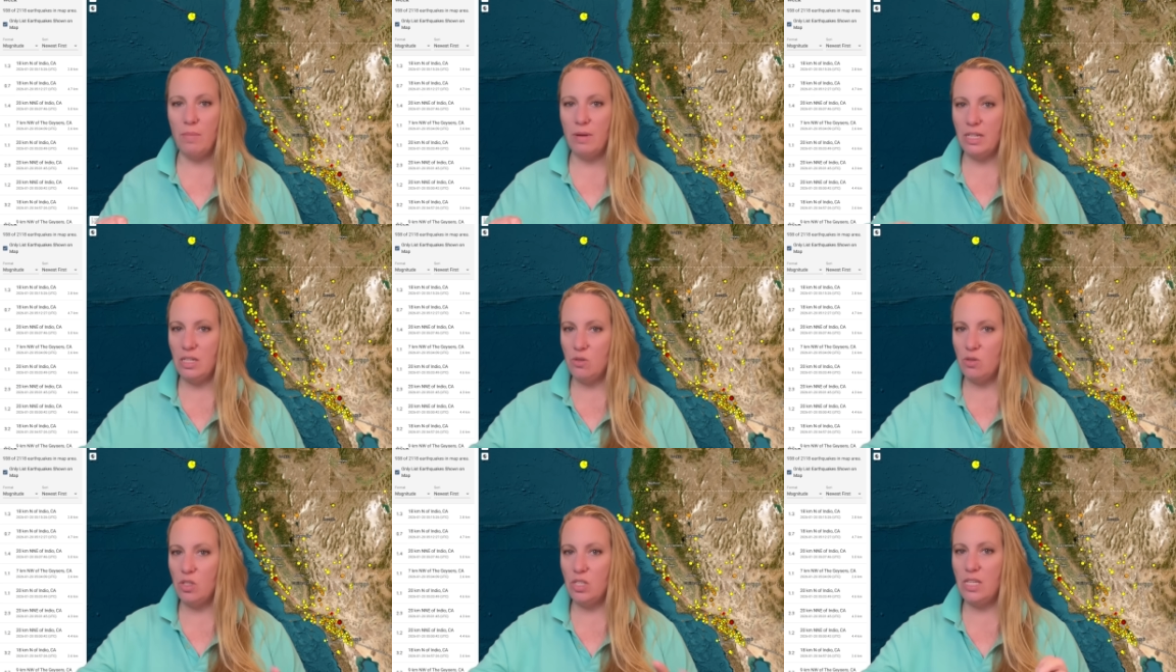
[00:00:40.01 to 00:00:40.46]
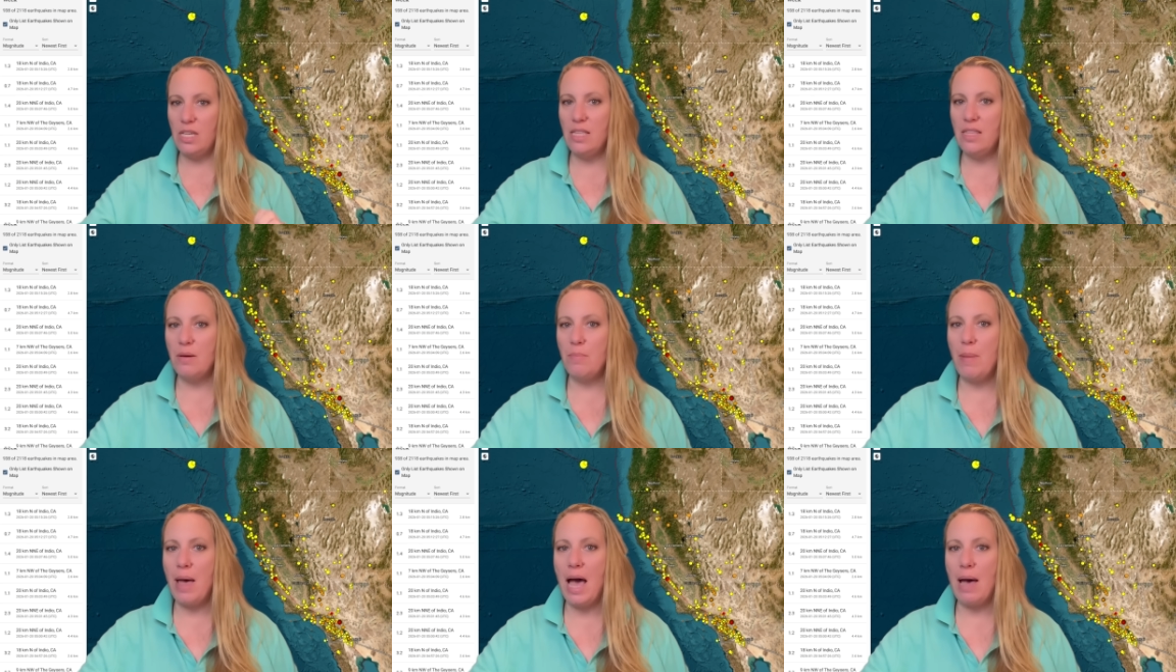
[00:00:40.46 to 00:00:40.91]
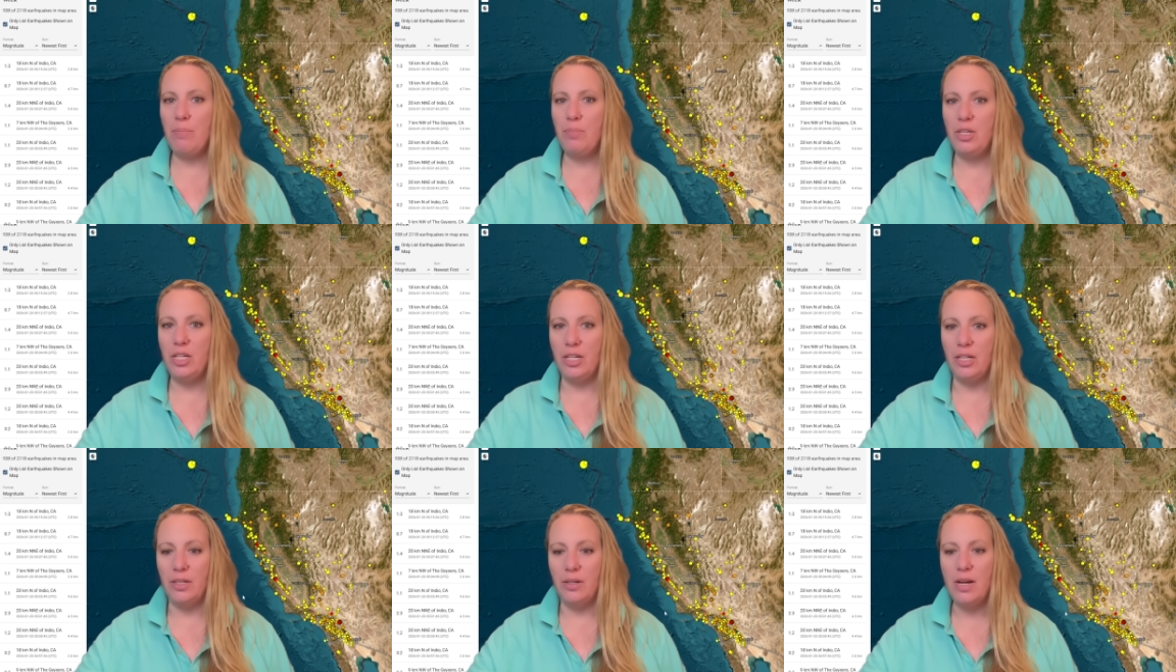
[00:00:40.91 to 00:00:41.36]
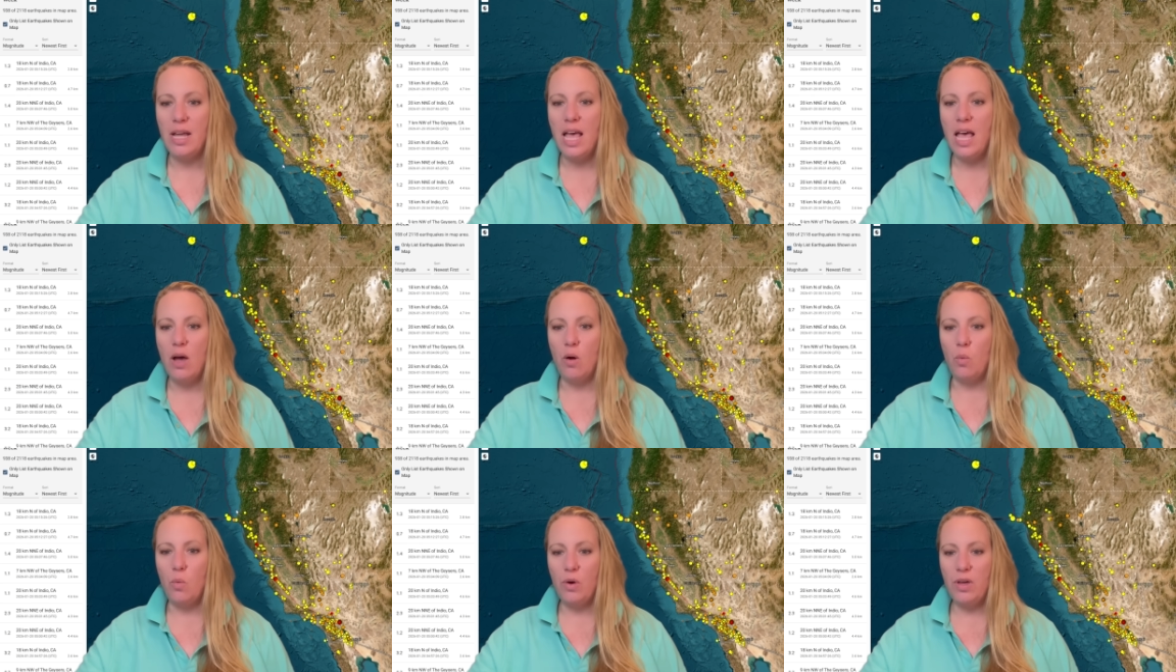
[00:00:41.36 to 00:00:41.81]
And you see the map here
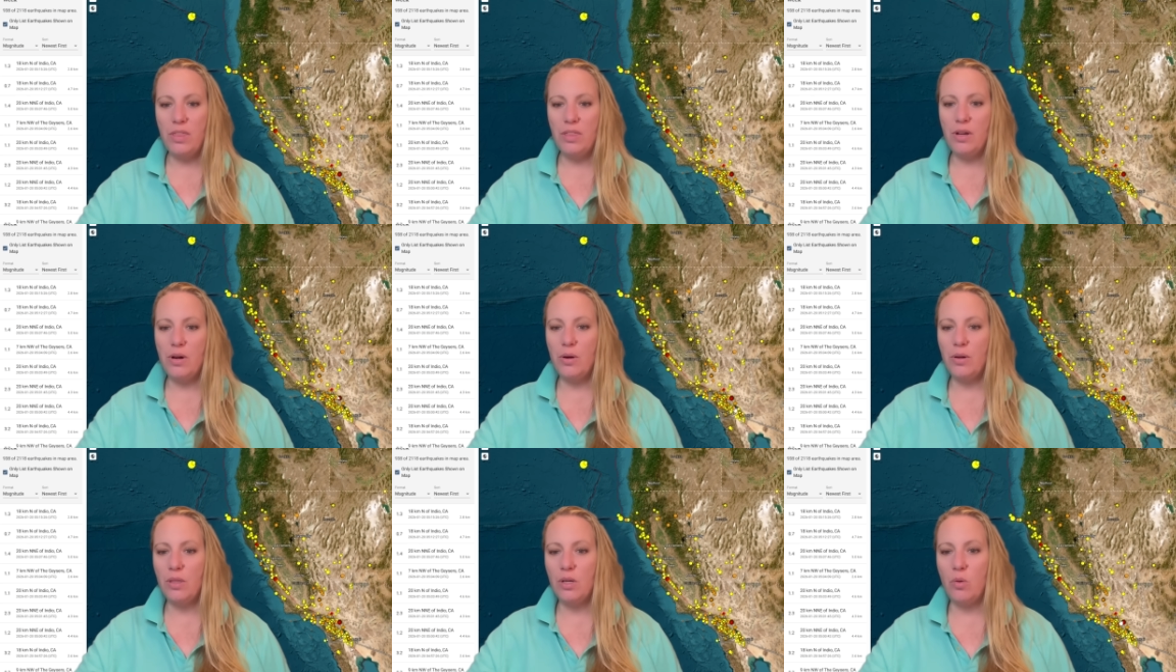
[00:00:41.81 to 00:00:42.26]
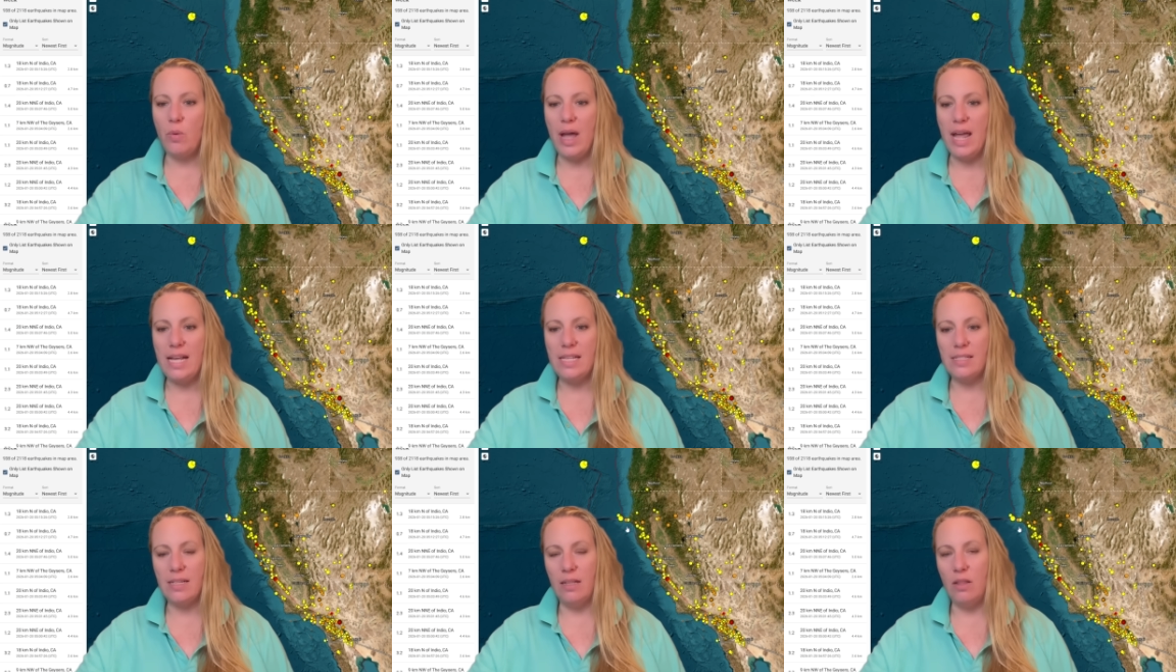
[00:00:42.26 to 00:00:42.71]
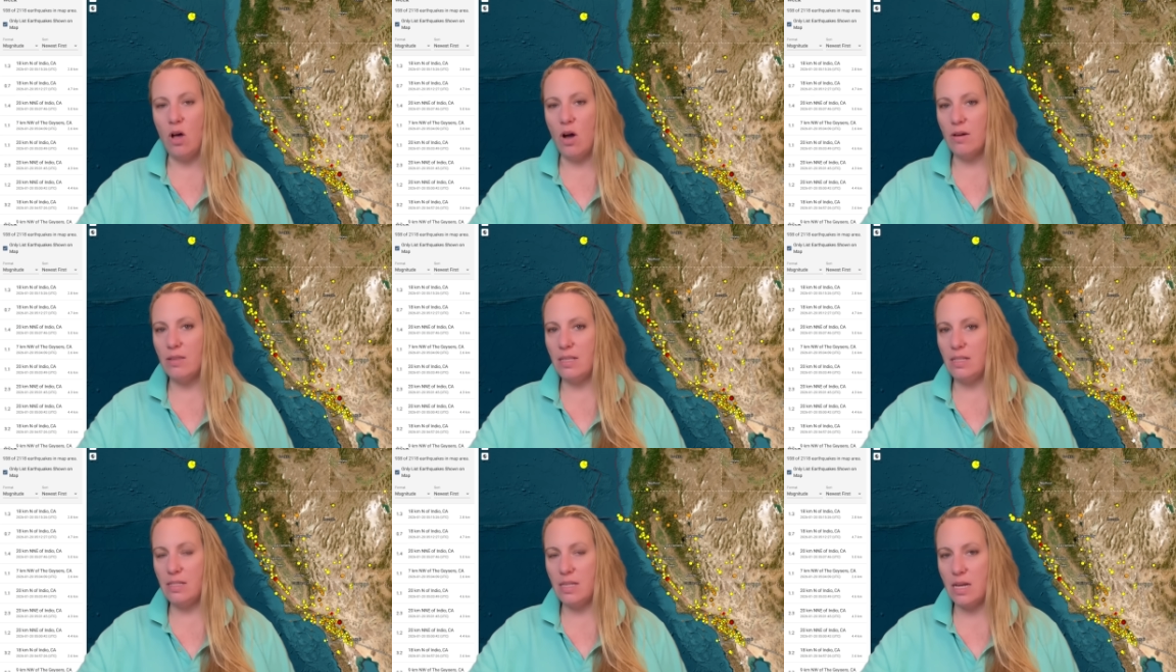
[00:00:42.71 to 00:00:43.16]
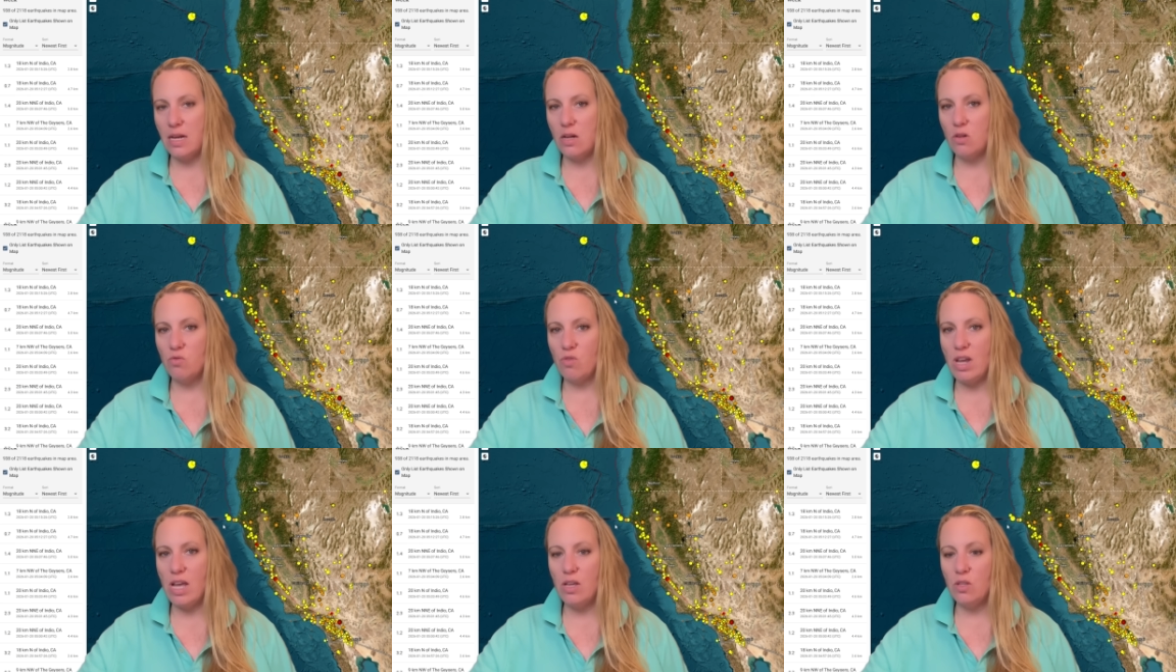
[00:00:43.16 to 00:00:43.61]
with the earthquakes along the San
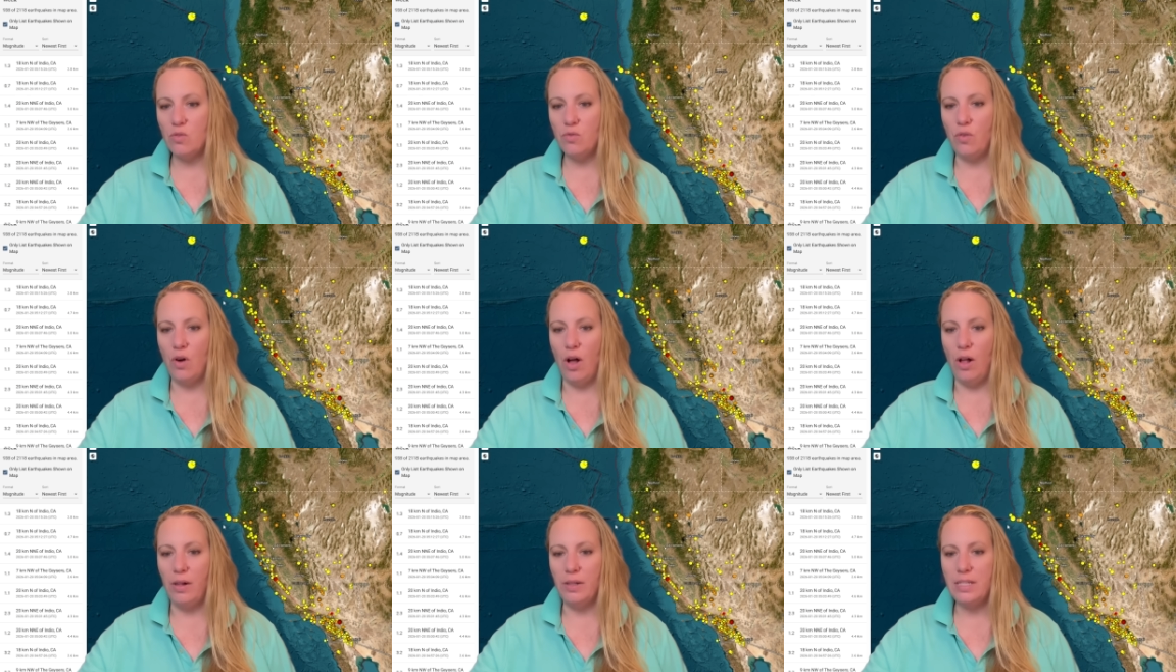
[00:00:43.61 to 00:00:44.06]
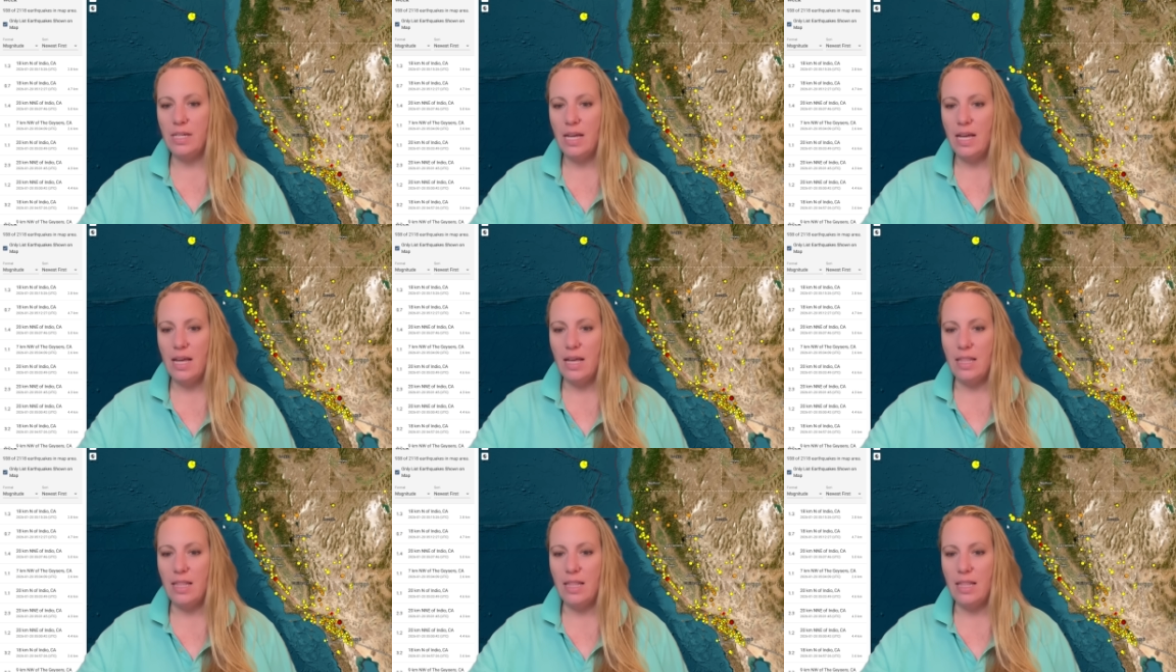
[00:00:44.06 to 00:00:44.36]
Andreas Fault